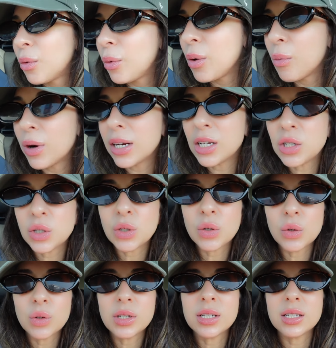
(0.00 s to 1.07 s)
We want to
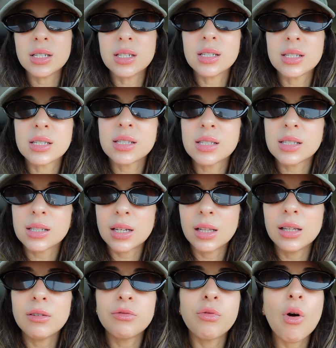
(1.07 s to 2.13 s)
do this
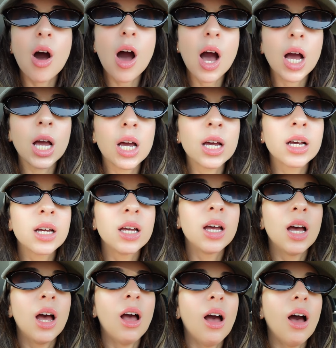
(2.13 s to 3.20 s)
cliff walk
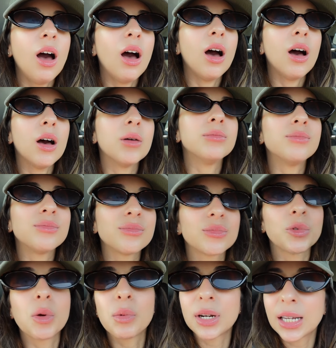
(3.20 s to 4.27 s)
um,
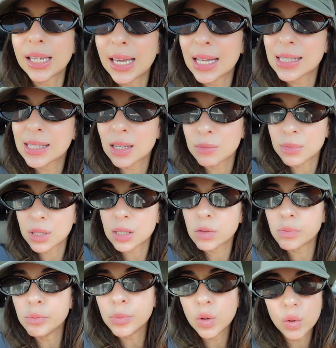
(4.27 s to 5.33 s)
we're gonna get some
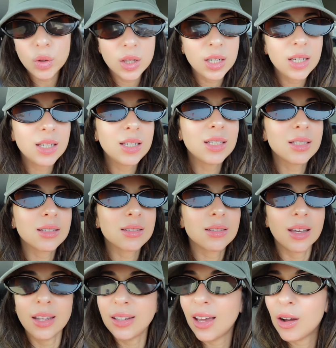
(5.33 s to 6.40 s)
smoothies,
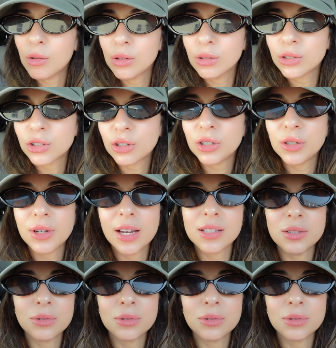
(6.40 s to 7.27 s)
and yeah, we'll show you guys